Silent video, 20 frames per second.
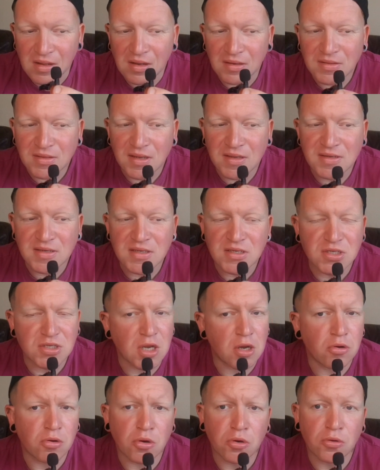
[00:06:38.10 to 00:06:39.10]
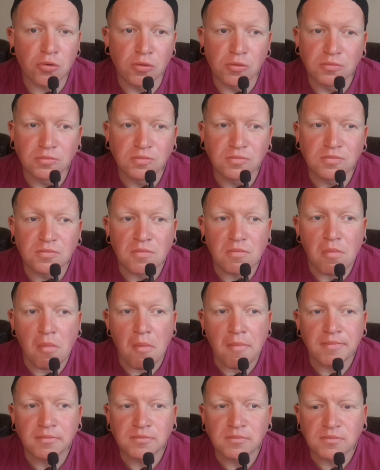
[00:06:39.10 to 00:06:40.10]
I was like, this is so cool.
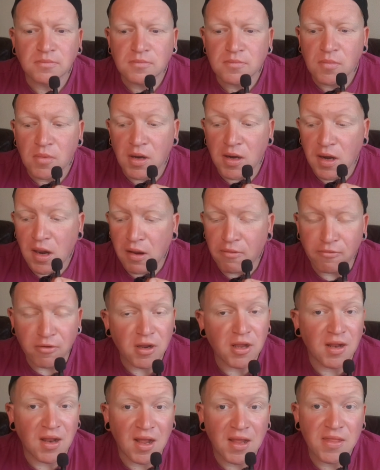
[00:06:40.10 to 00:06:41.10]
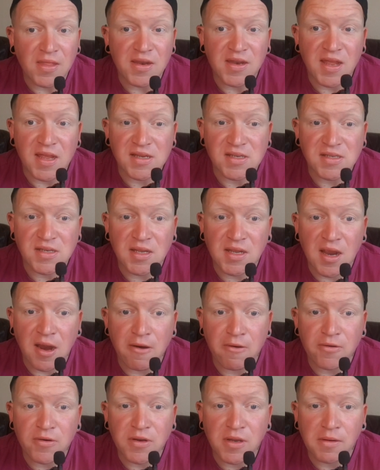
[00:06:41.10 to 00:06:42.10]
And I really like the Dexter
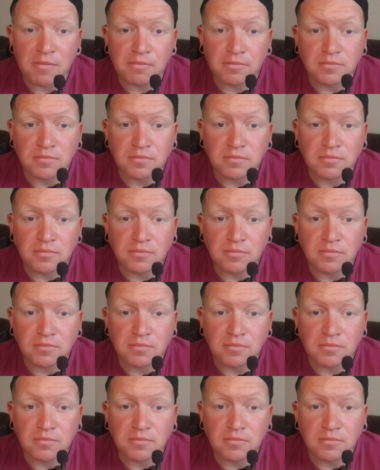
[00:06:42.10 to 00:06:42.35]
character.